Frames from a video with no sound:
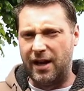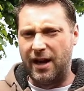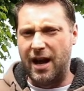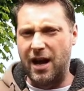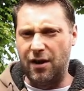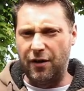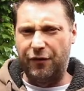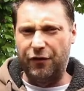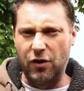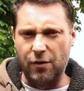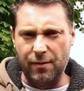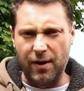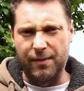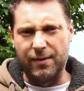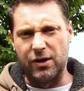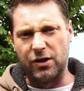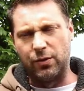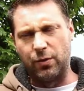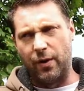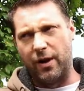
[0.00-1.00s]
in a few
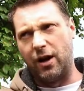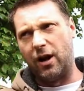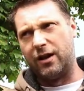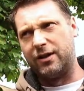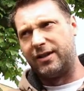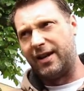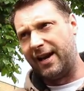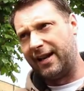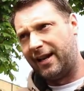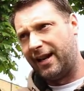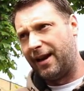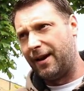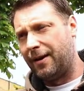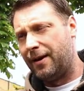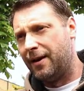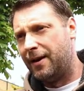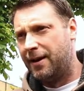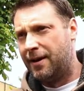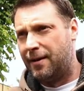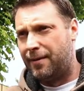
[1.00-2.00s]
minutes when I take it
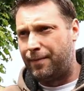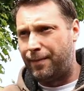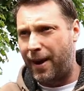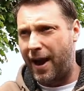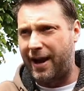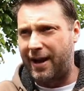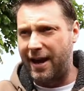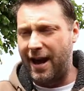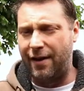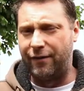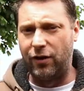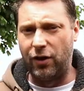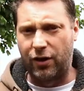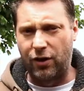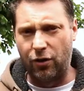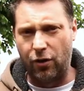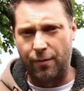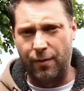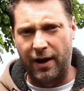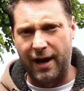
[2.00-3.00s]
back and have a
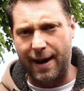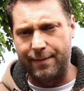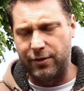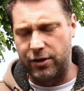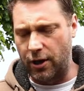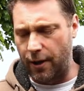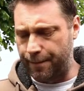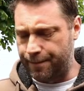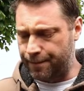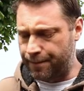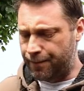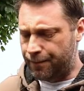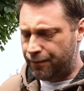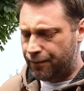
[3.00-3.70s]
look on my laptop.